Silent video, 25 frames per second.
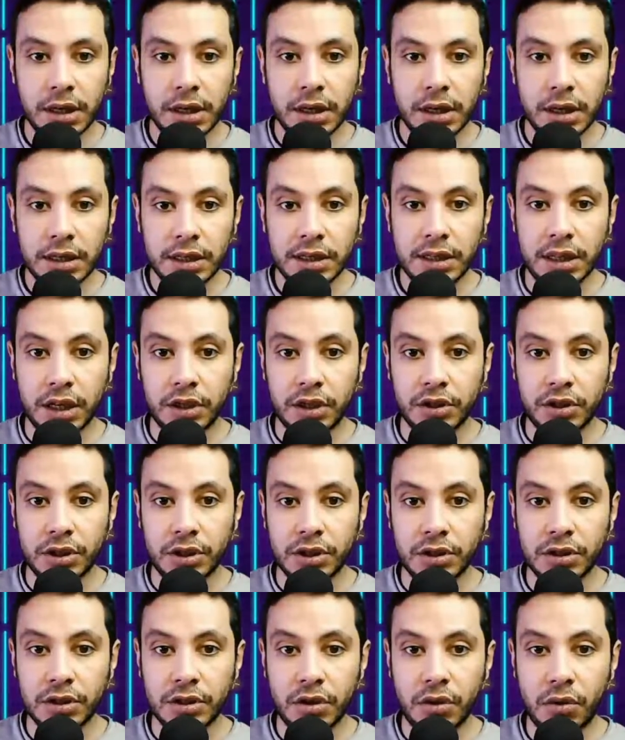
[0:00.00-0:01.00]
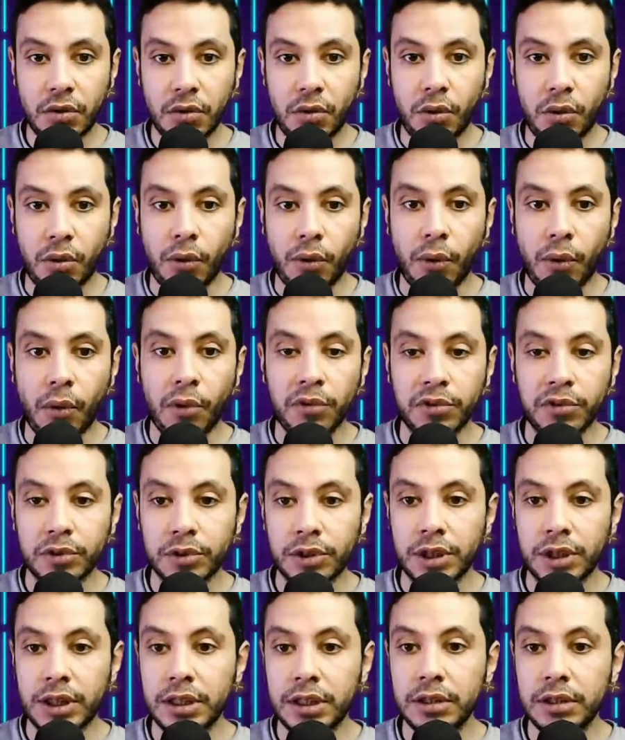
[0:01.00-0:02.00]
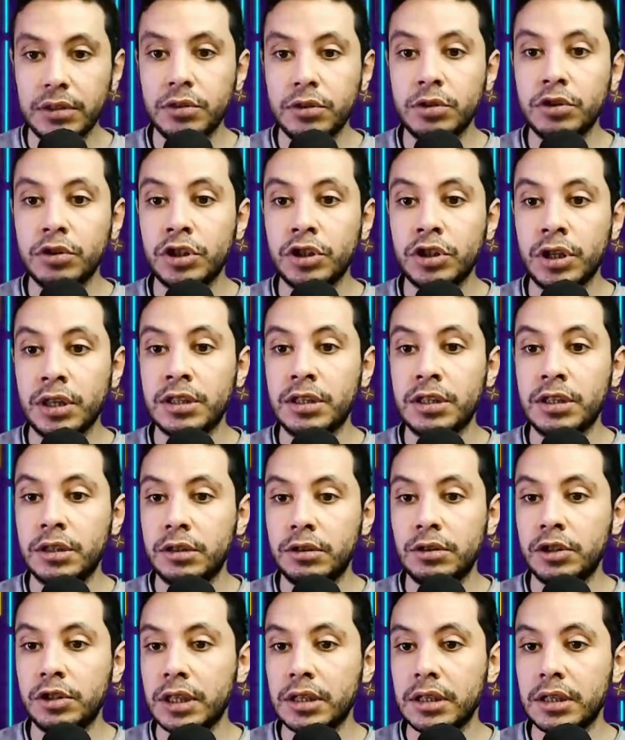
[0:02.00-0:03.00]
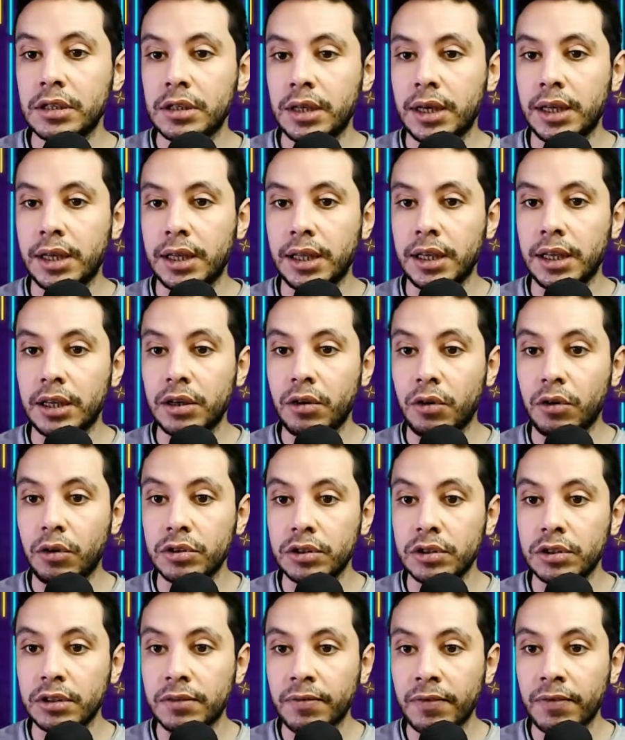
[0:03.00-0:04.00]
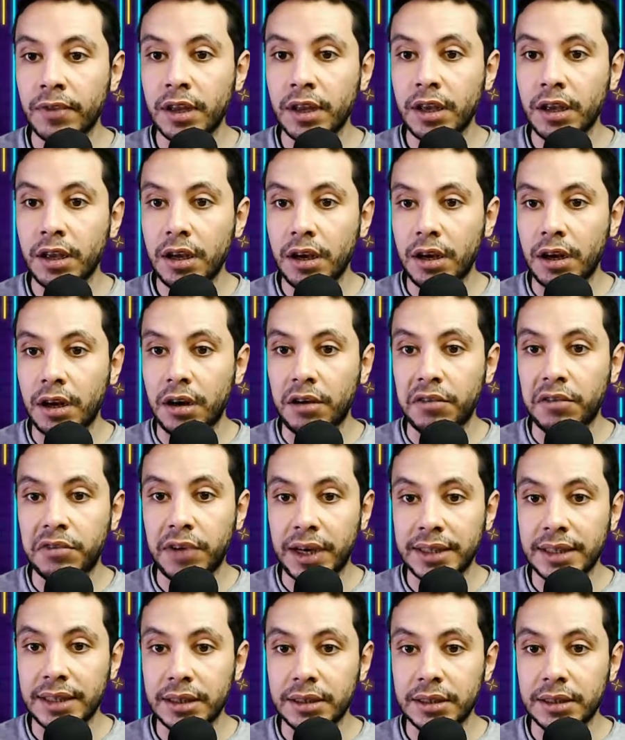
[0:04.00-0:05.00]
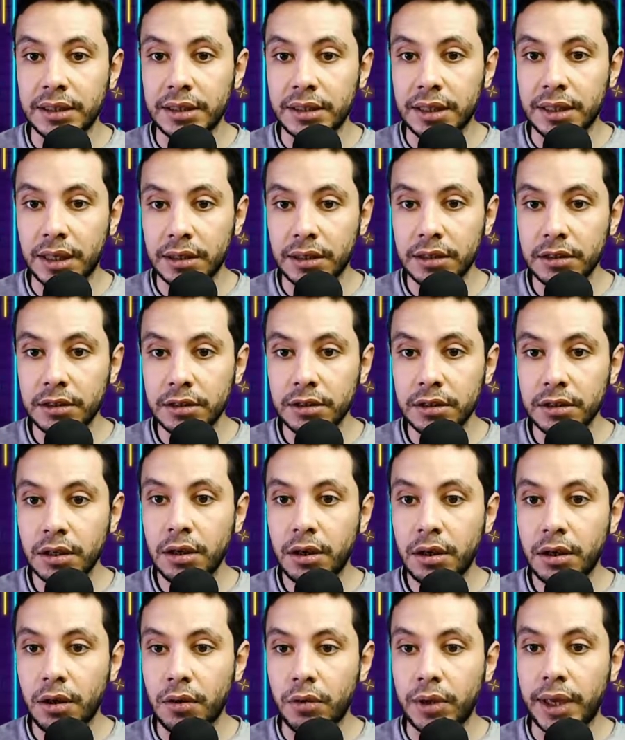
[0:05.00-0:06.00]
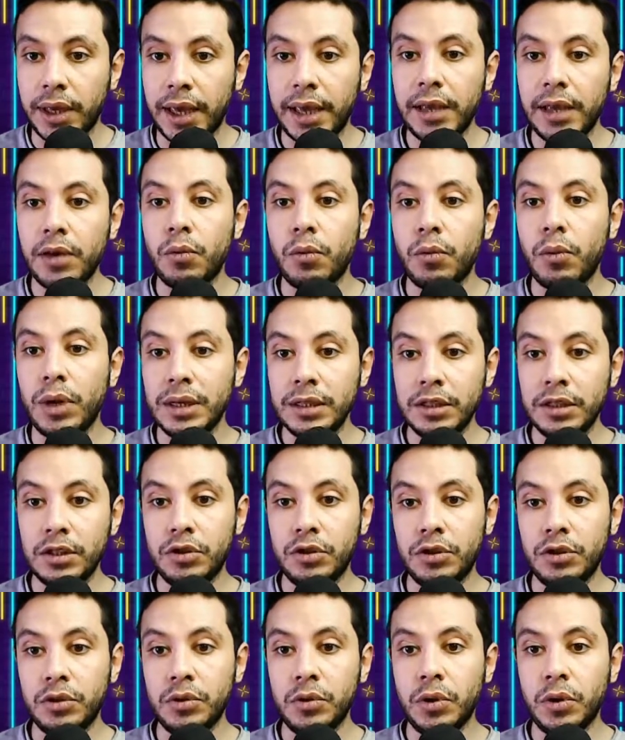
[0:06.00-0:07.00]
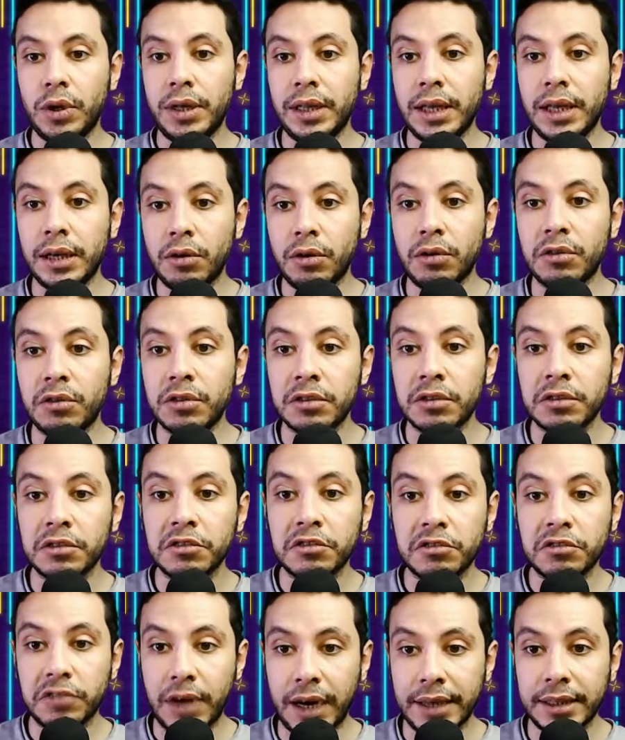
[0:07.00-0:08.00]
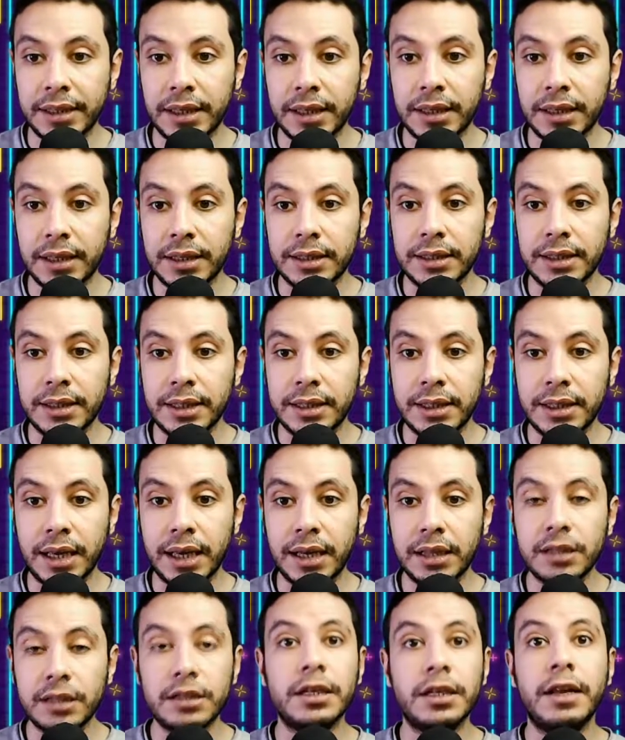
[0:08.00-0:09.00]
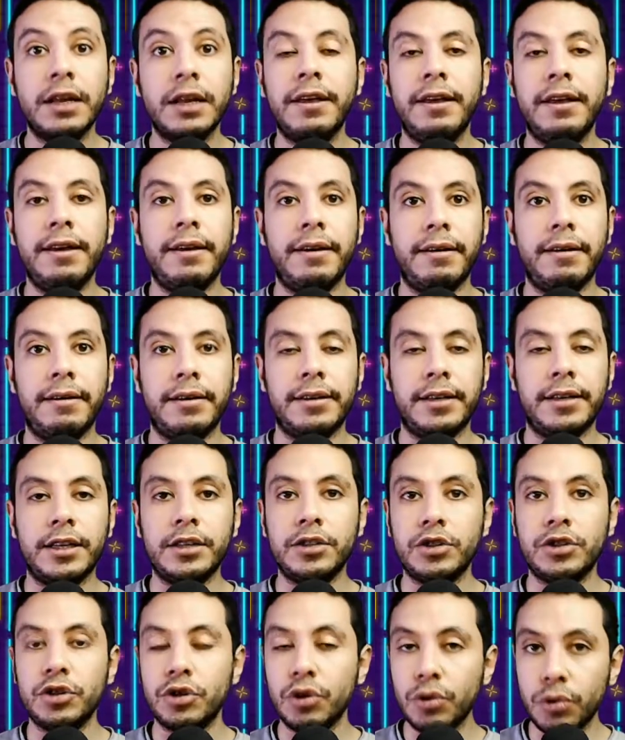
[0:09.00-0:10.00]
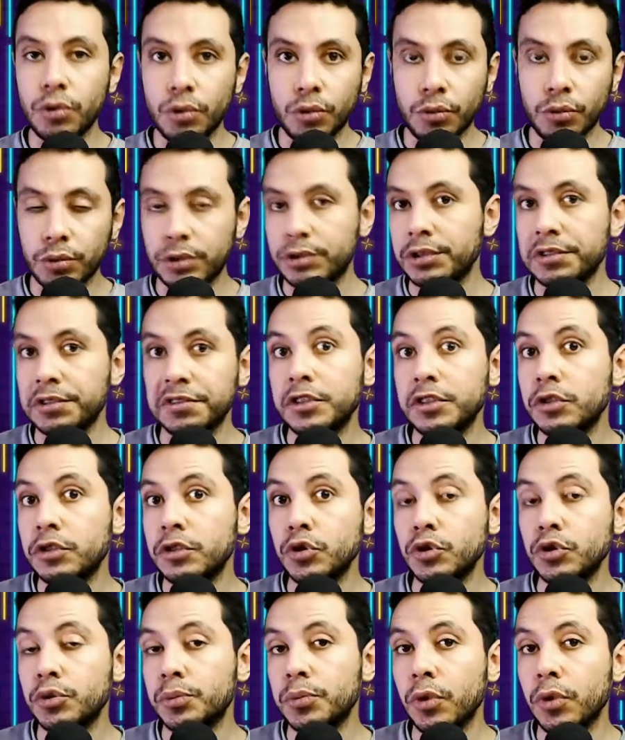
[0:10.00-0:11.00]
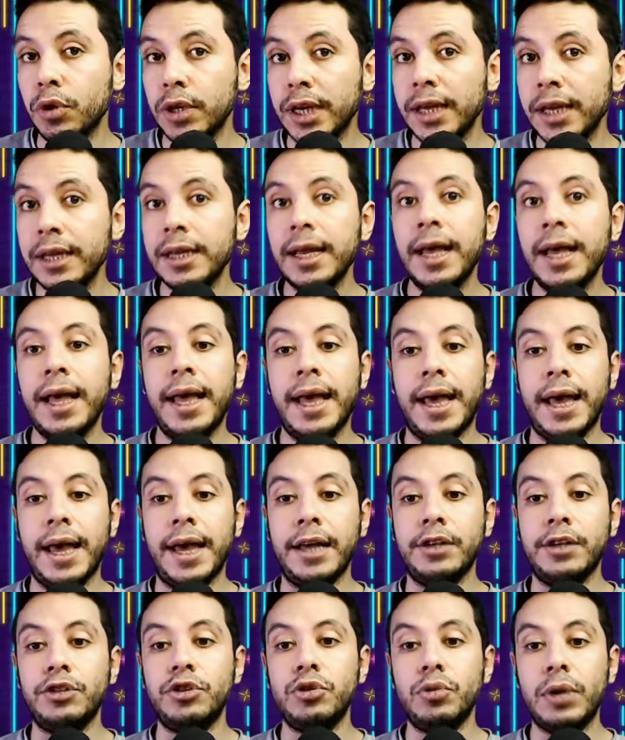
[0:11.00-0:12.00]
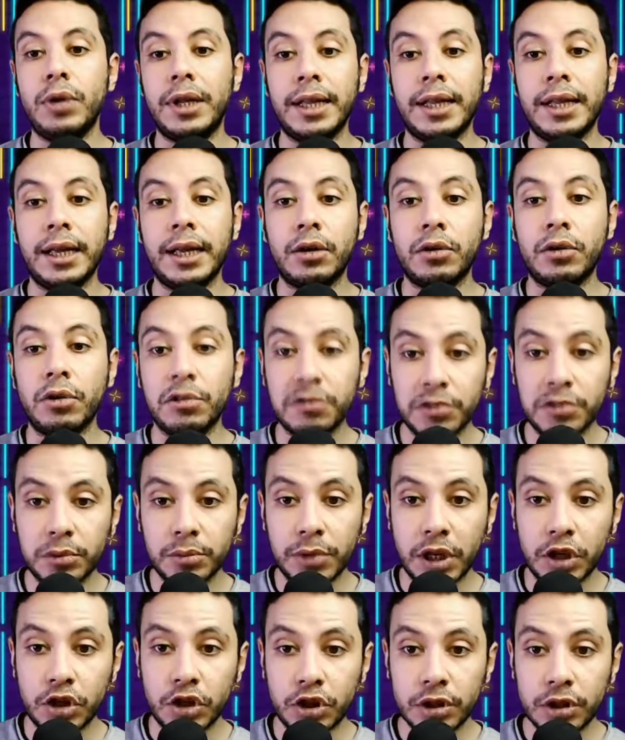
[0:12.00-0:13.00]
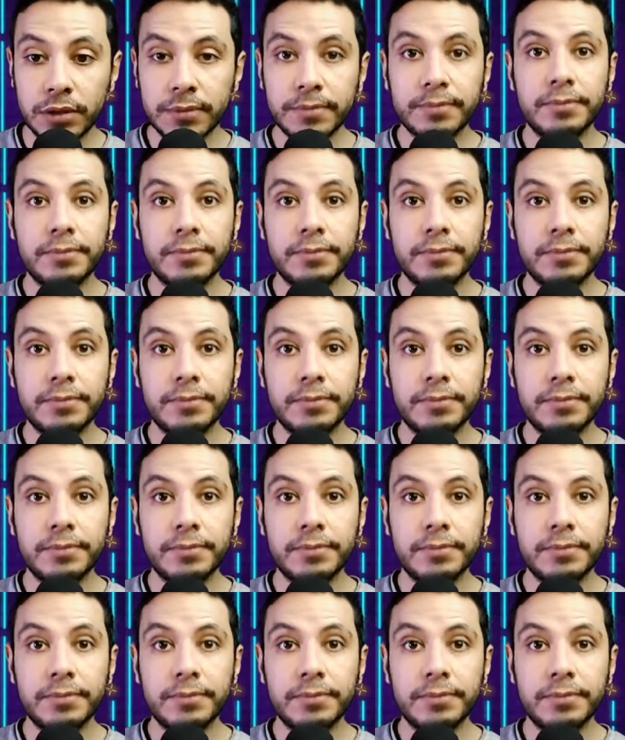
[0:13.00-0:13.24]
sections over here, you just click on final details. Okay, once you click on final details, then you will review your booking and you will click confirmation,